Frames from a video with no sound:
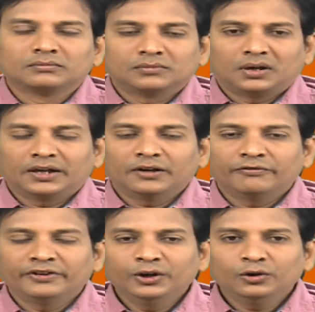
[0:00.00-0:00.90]
And
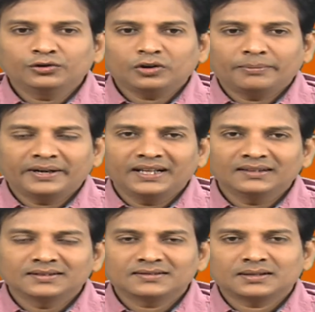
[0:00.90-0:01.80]
Windows operating
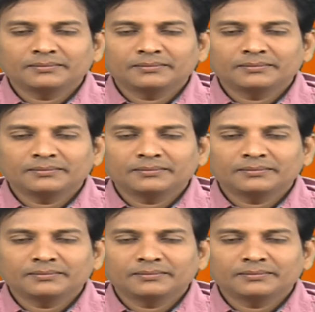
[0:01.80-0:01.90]
system,